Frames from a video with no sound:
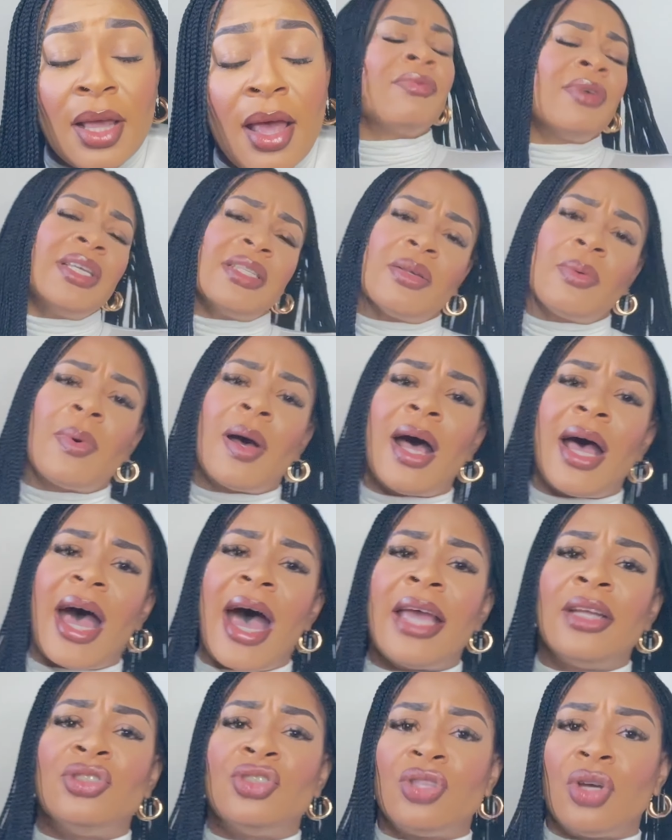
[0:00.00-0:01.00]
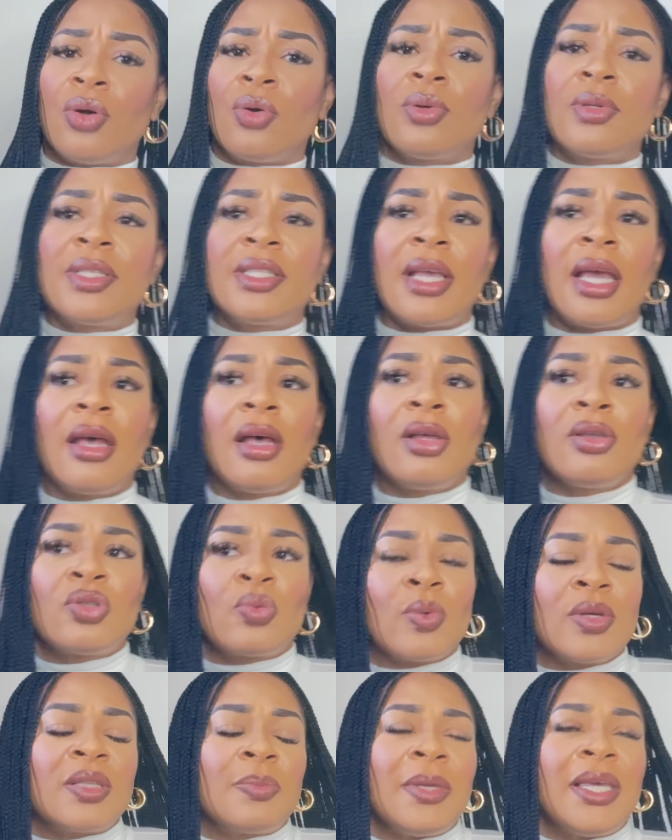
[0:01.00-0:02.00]
The reason why I chose sales
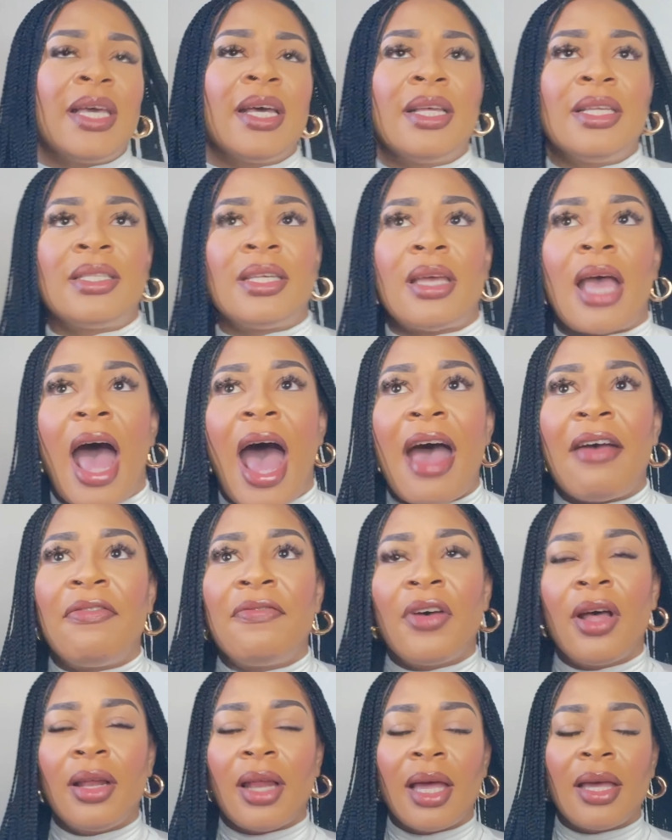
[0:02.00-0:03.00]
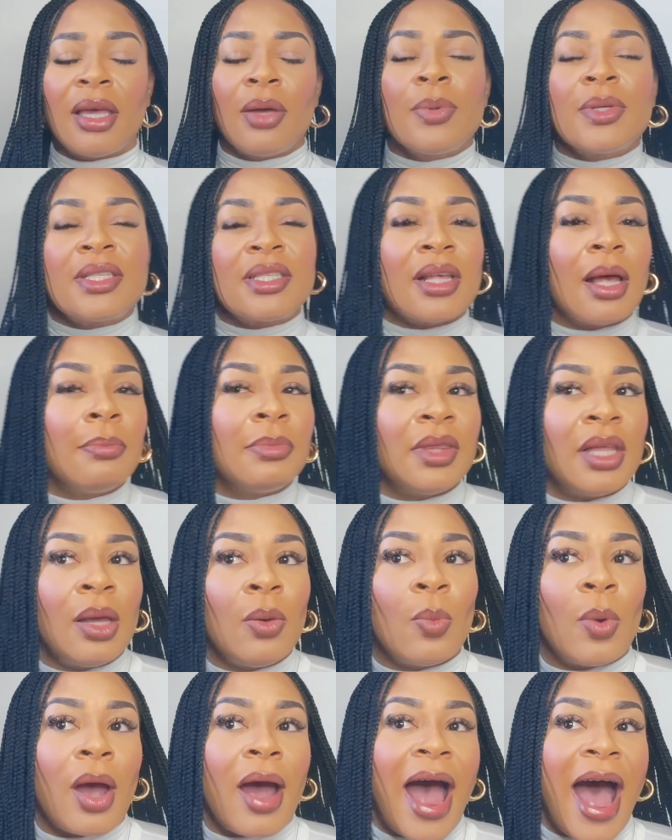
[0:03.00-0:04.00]
was because I felt like it was
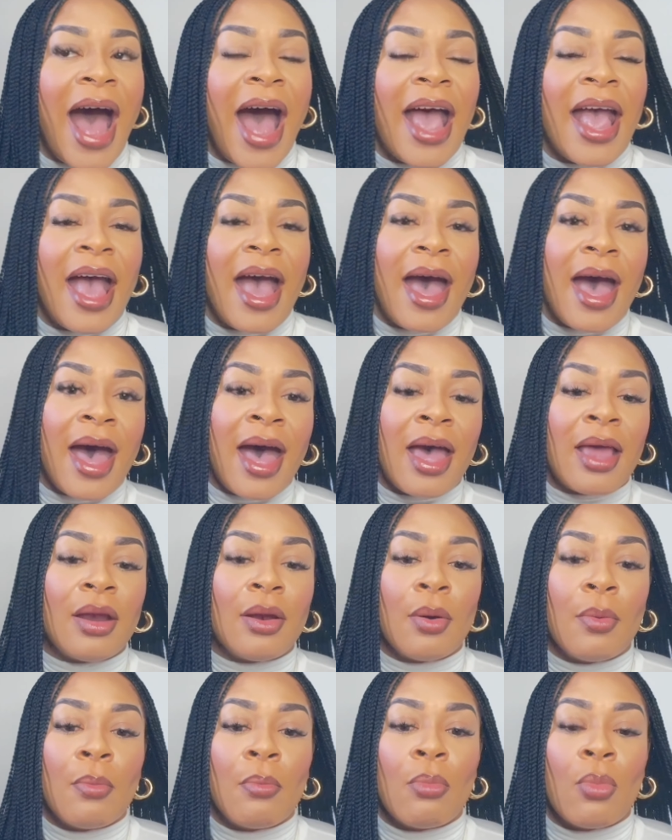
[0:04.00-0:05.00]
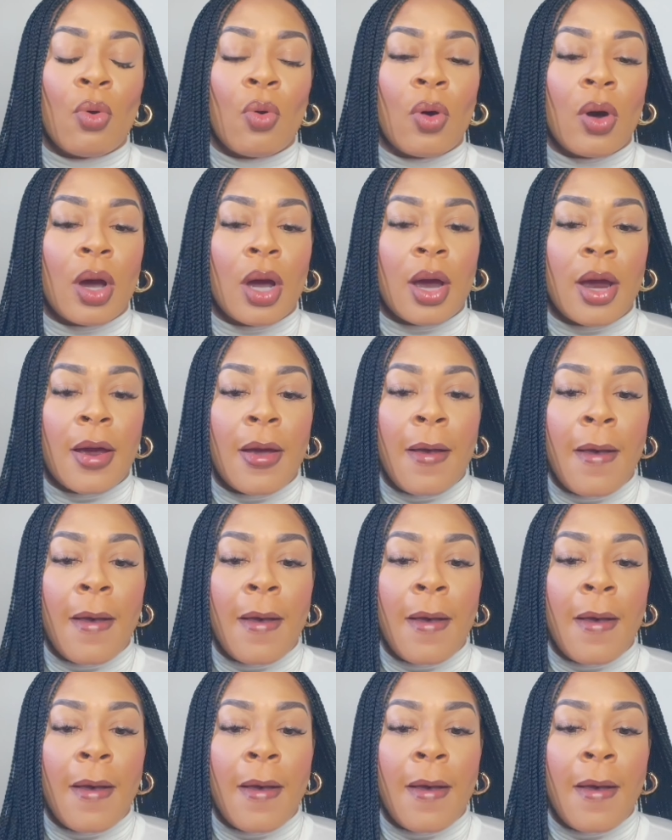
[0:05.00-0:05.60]
something where I had more